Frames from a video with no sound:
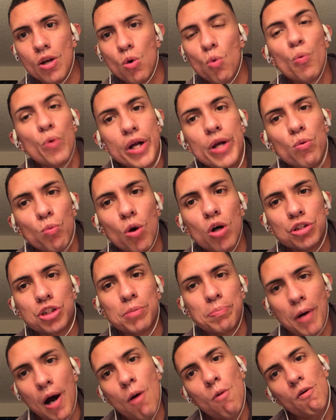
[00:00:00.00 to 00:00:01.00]
read Will to
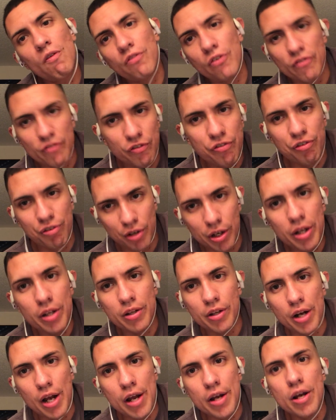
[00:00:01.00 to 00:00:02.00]
Power from
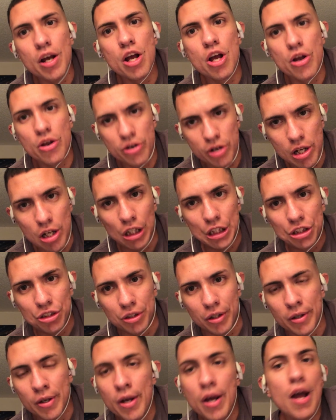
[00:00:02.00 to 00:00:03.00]
Friedrich
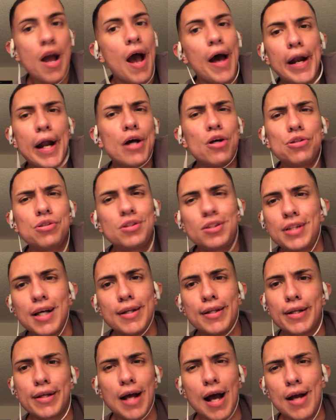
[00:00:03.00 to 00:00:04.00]
Nietzsche. And I
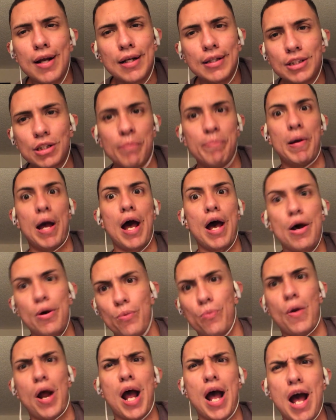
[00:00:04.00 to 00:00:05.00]
understand the guy gets a bad
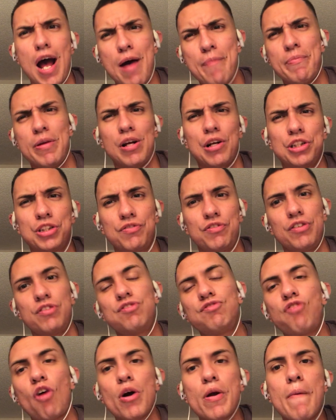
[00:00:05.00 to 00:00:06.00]
rap because of his
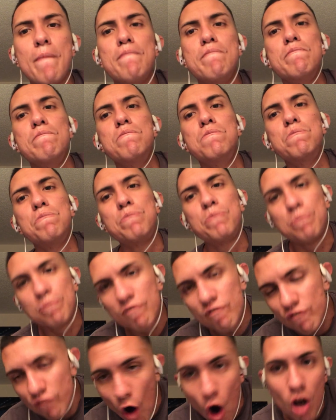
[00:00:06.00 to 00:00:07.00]
fucking
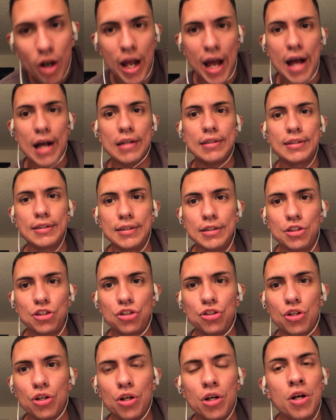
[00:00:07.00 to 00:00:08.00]
fuck ass
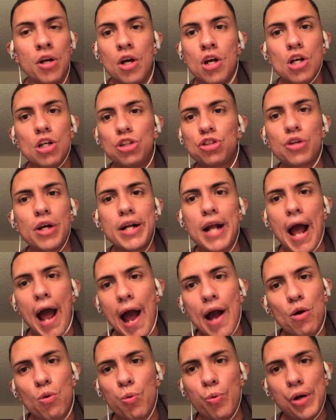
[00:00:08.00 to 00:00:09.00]
sister trying to
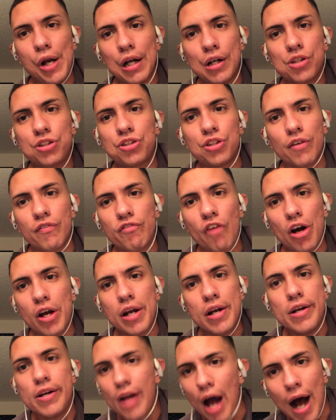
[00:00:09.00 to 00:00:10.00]
acquiesce to the
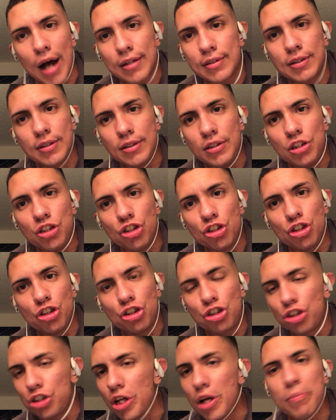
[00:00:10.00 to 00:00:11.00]
fucking Nazis and
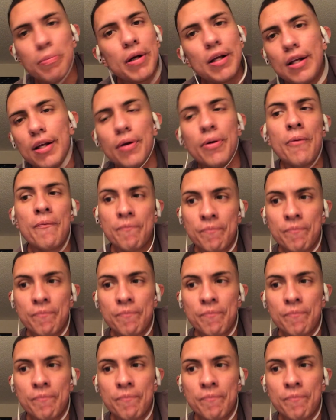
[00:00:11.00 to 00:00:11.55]
shit, but he.